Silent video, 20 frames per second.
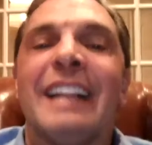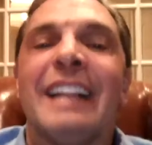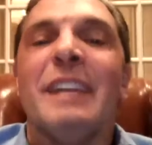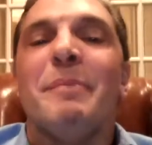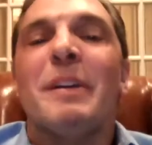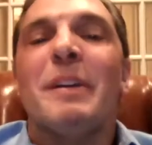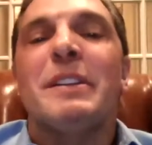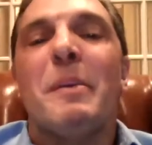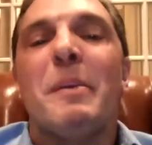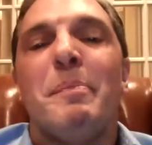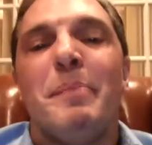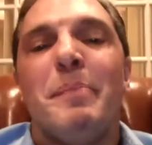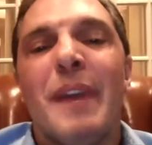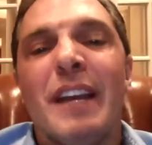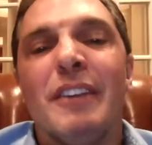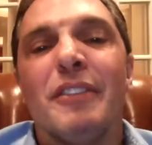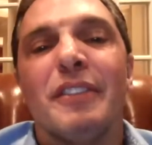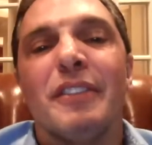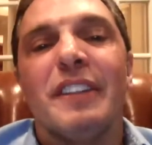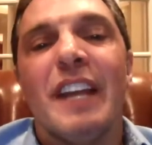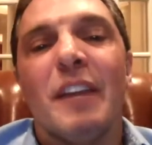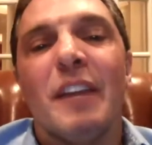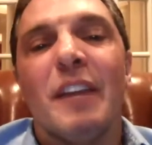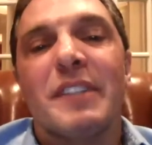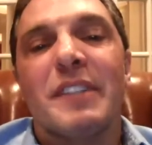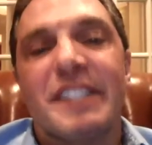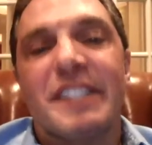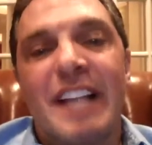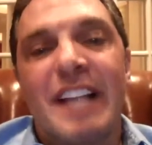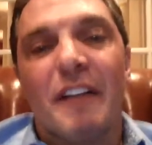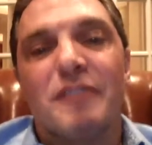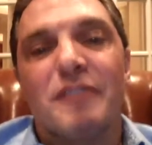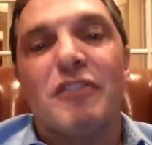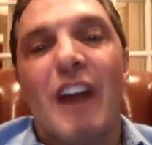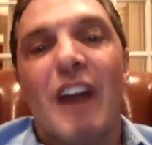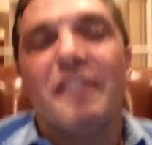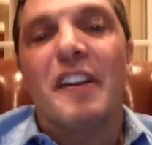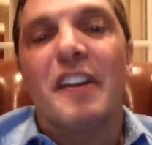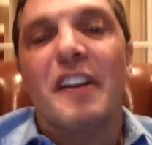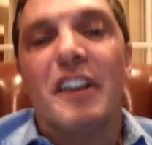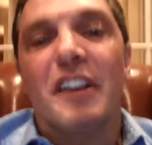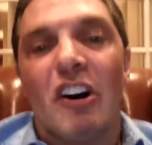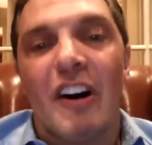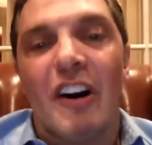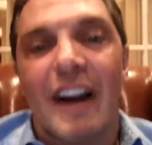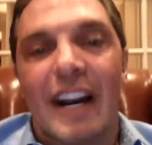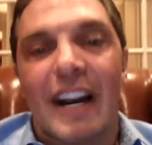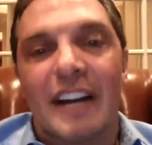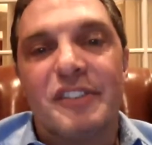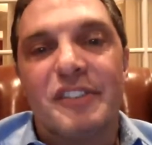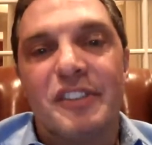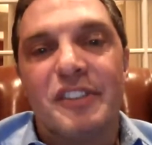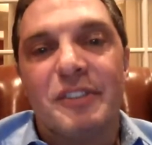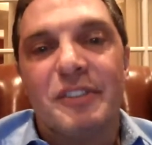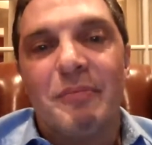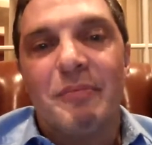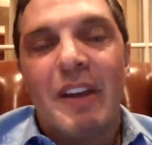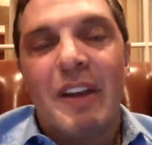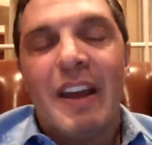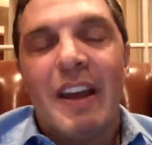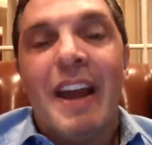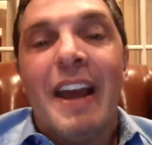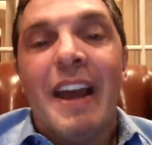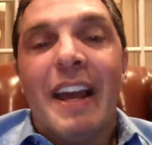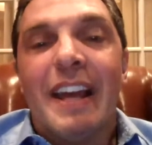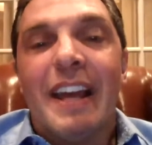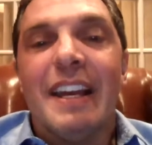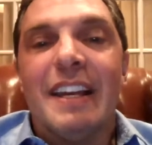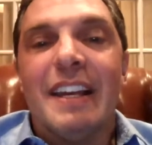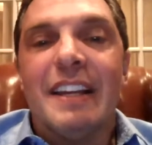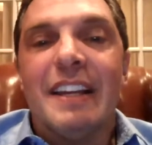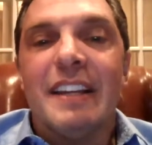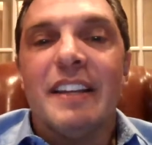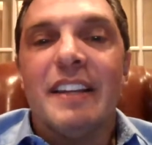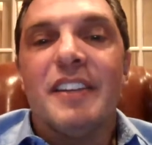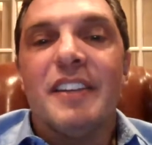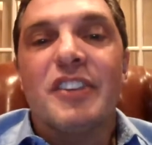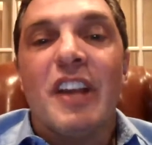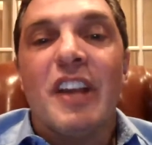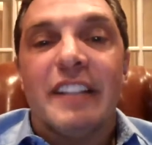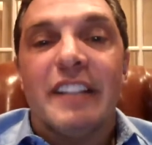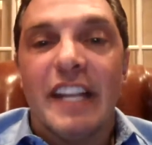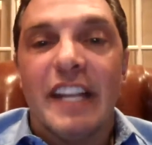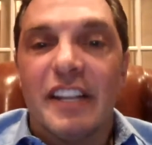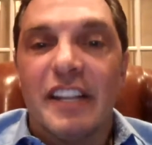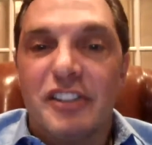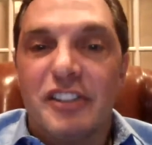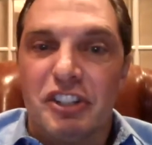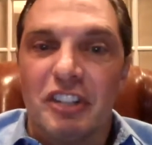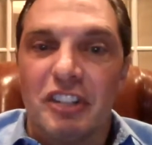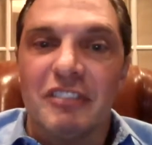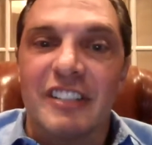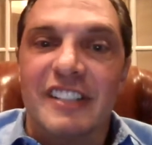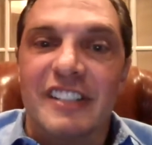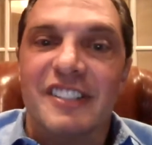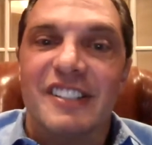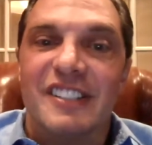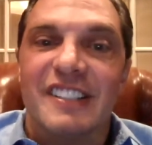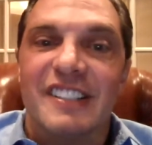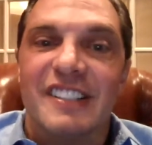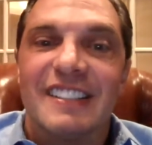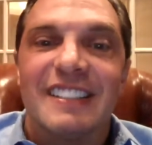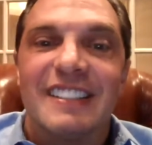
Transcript: But the bigger thing with self-driving cars is the insurance.